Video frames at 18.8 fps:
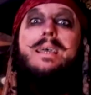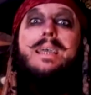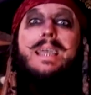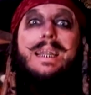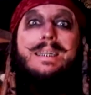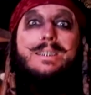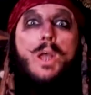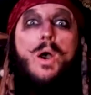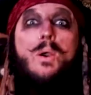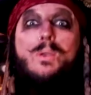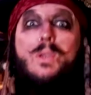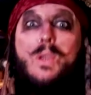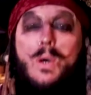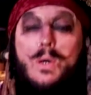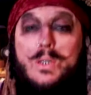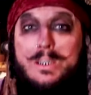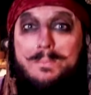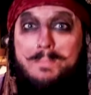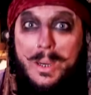It don't
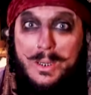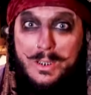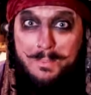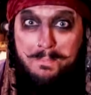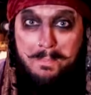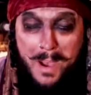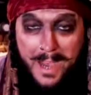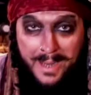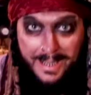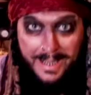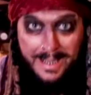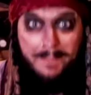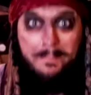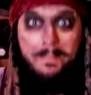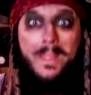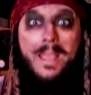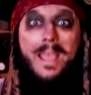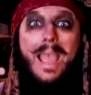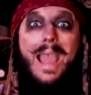cost much money
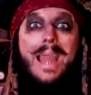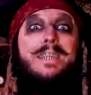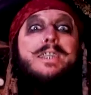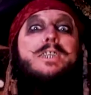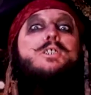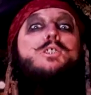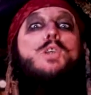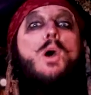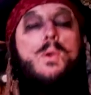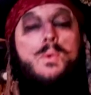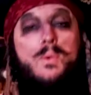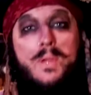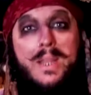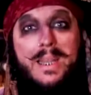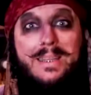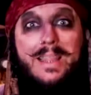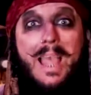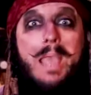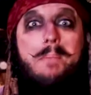and you don't
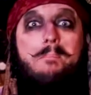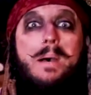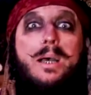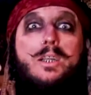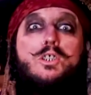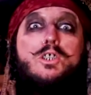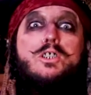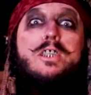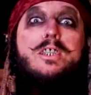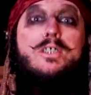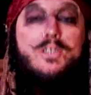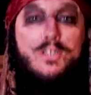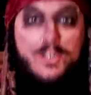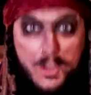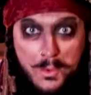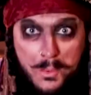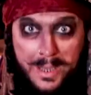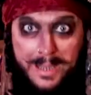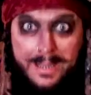need that much to
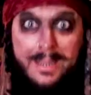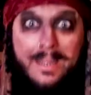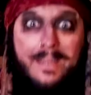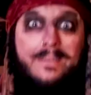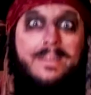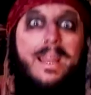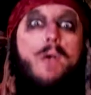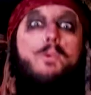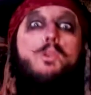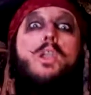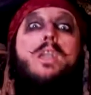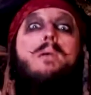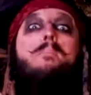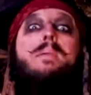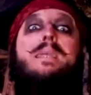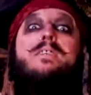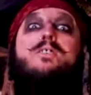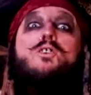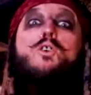do it. Now you can
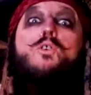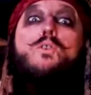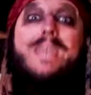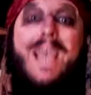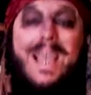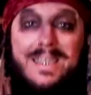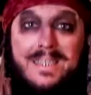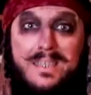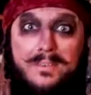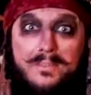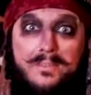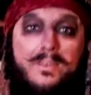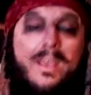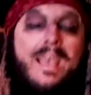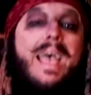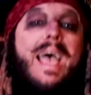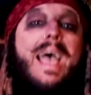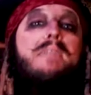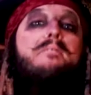be as creative
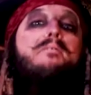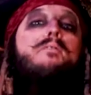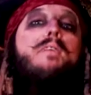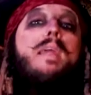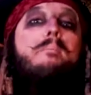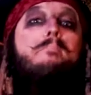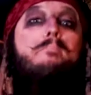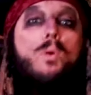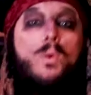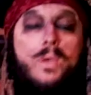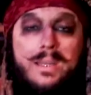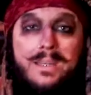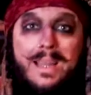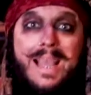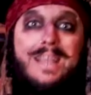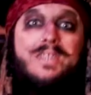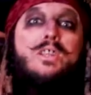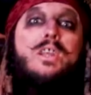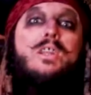and flamboyant
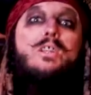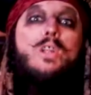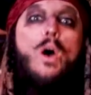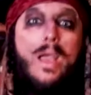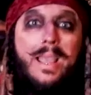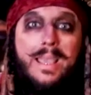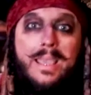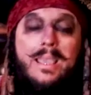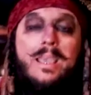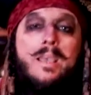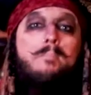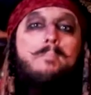as you like.